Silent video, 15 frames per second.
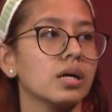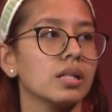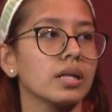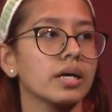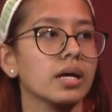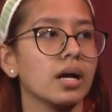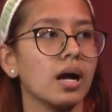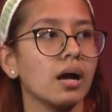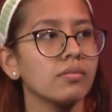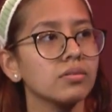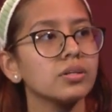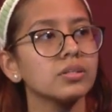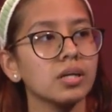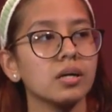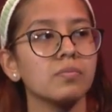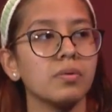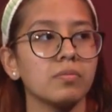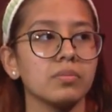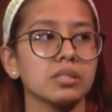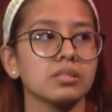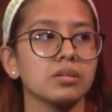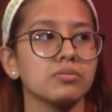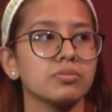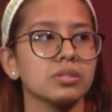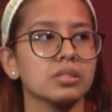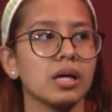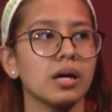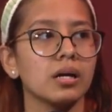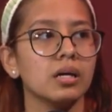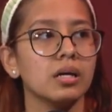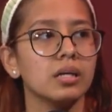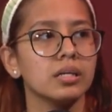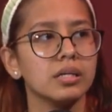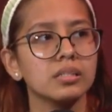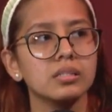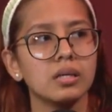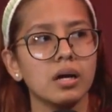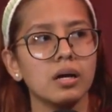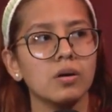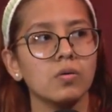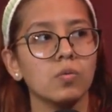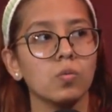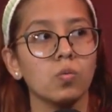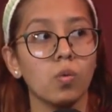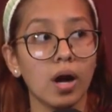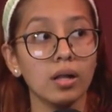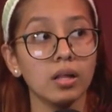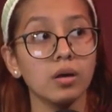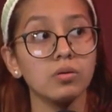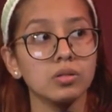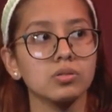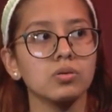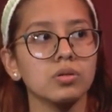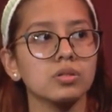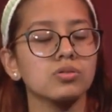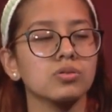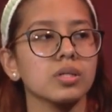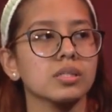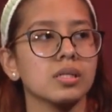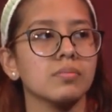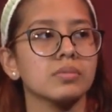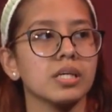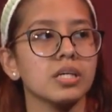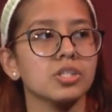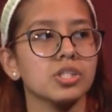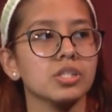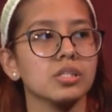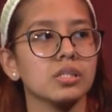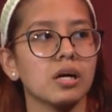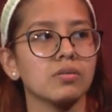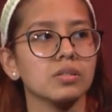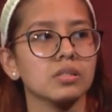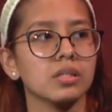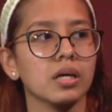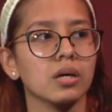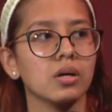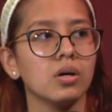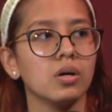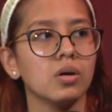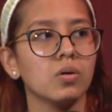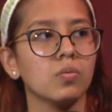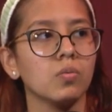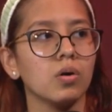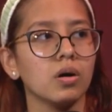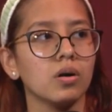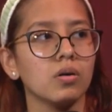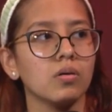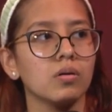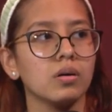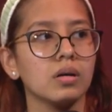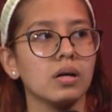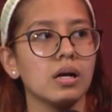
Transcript: Like I've learned that about myself is that yes, I, while I was going through the temptations, I was like, well,